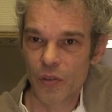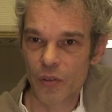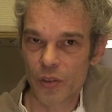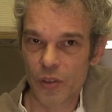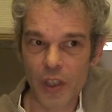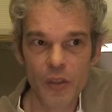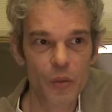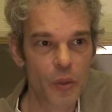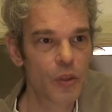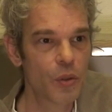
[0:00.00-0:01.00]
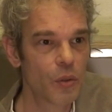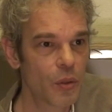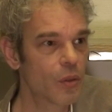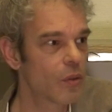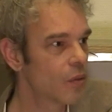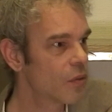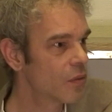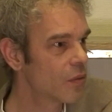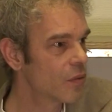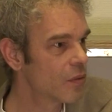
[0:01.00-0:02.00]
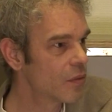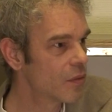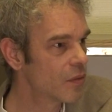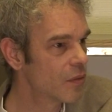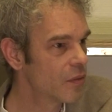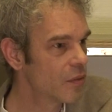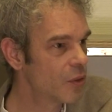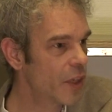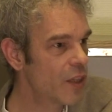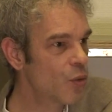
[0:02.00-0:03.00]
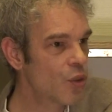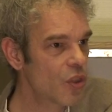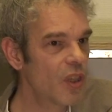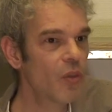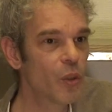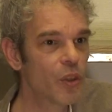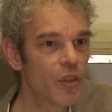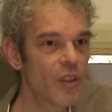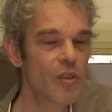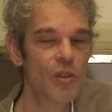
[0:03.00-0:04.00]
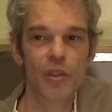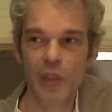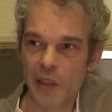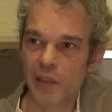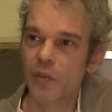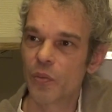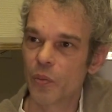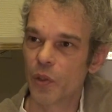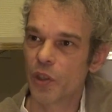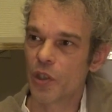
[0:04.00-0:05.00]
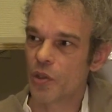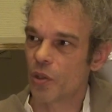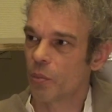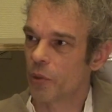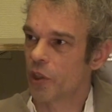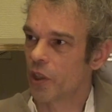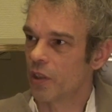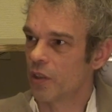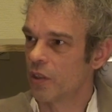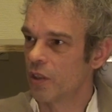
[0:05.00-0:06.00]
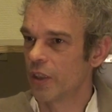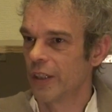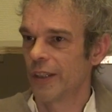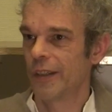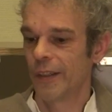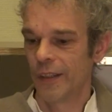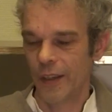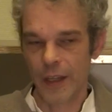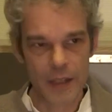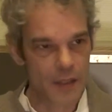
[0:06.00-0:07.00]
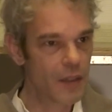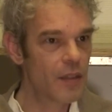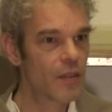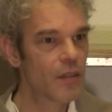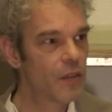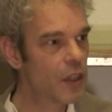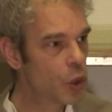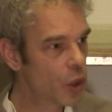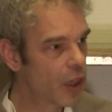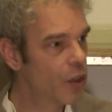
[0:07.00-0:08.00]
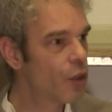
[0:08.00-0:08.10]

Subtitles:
stick to what you know. Try to see what is your talent, what is your particular asset that you can